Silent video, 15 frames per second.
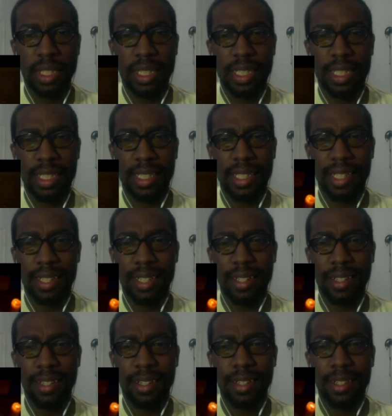
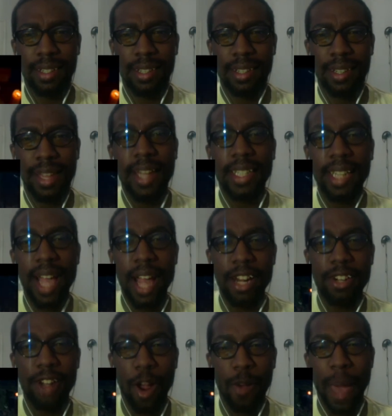Yeah, she had
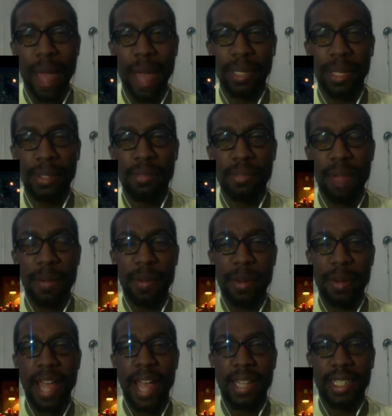her dark baptism. I
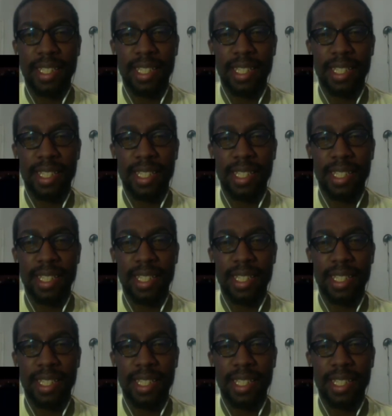remember that.